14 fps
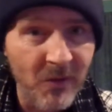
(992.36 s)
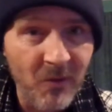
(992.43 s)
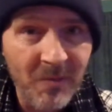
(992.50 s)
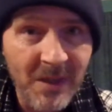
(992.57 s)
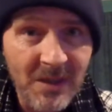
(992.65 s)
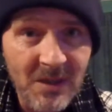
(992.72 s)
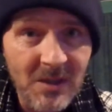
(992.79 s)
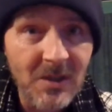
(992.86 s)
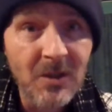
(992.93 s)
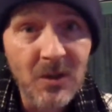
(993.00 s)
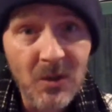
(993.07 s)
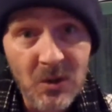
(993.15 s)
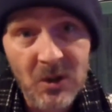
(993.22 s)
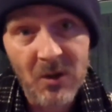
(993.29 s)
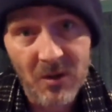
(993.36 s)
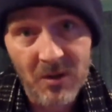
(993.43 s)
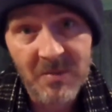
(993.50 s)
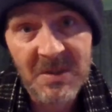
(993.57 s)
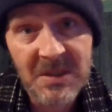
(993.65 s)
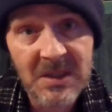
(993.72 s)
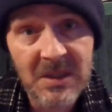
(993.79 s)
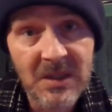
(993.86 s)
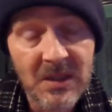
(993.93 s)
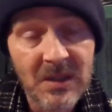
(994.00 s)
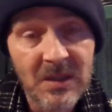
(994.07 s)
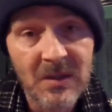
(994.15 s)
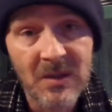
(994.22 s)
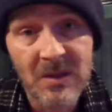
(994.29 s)
means, use your common
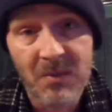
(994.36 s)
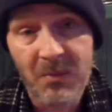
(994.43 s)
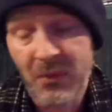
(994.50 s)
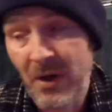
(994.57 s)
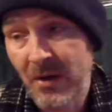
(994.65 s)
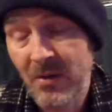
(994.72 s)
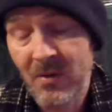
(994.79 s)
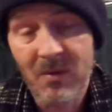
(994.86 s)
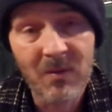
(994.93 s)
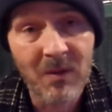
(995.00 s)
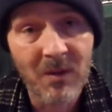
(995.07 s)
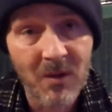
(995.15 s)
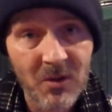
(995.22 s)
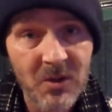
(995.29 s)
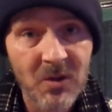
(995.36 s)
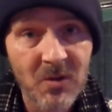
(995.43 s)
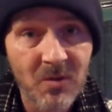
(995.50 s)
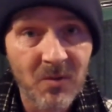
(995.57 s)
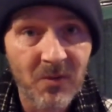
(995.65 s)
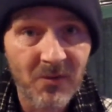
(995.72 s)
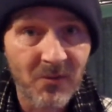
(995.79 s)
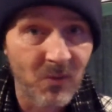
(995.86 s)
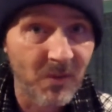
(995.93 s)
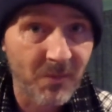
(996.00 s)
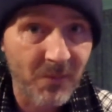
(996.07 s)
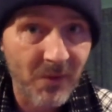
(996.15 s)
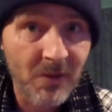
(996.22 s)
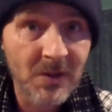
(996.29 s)
sense, use your practical, logical thought
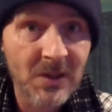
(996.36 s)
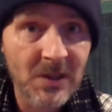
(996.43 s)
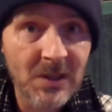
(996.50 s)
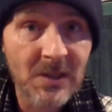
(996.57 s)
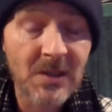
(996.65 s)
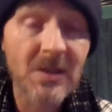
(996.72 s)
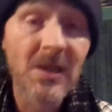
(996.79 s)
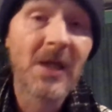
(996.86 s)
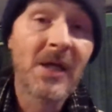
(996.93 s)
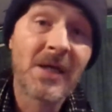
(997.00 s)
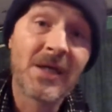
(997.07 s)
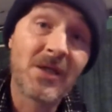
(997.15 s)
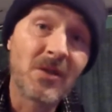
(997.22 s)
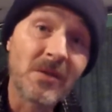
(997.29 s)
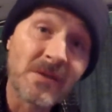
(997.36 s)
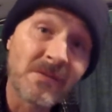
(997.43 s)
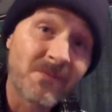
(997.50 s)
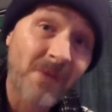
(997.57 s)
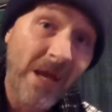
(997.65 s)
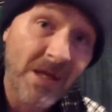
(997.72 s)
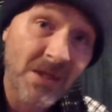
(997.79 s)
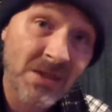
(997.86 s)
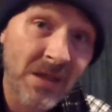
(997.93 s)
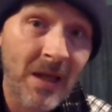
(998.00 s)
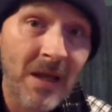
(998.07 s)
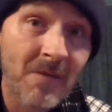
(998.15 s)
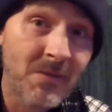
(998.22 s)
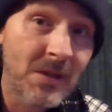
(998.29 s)
process, use facts
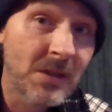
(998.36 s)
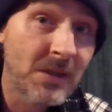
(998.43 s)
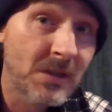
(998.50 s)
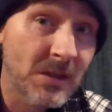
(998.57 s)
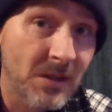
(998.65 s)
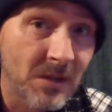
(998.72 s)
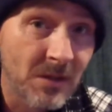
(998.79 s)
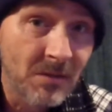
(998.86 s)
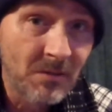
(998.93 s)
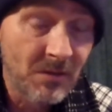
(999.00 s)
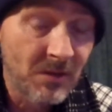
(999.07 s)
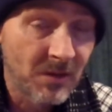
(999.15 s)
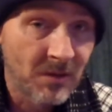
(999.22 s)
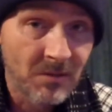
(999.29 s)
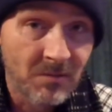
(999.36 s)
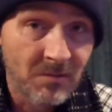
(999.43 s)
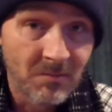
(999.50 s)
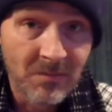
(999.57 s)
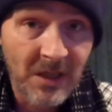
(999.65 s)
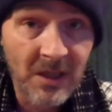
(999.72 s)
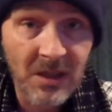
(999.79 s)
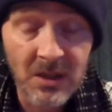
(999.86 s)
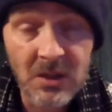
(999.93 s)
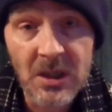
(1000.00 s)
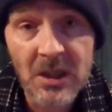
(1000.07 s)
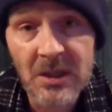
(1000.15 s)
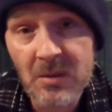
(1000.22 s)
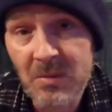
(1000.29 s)
and evidence to make your
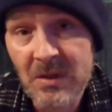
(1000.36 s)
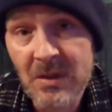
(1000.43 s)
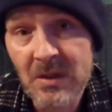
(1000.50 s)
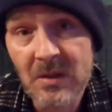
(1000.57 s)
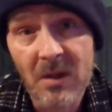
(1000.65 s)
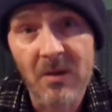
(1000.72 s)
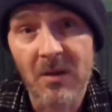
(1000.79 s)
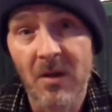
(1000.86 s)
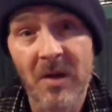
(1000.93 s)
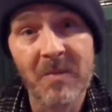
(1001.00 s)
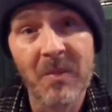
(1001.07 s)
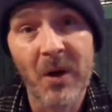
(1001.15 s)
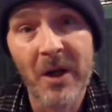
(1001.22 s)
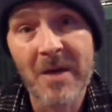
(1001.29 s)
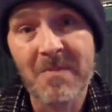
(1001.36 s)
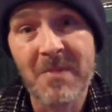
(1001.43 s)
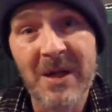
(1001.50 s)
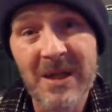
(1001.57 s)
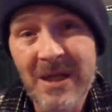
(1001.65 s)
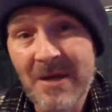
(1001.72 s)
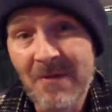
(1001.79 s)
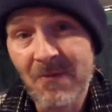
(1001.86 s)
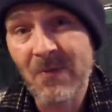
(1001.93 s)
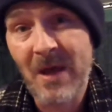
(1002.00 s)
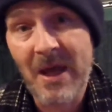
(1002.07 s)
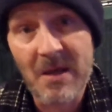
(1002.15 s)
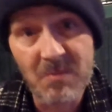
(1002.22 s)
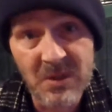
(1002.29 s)
judgments. Don't go by a belief
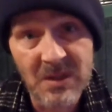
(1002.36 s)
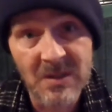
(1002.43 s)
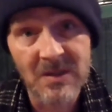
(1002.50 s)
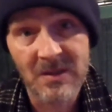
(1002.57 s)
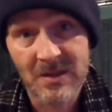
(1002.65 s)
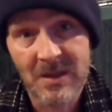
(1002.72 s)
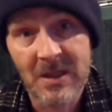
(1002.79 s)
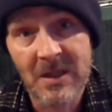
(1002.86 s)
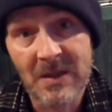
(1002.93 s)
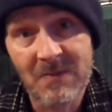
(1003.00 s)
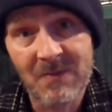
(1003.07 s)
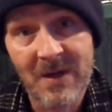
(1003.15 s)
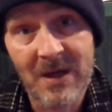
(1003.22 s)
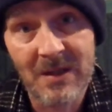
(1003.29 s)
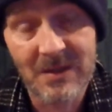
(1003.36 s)
absent any fact.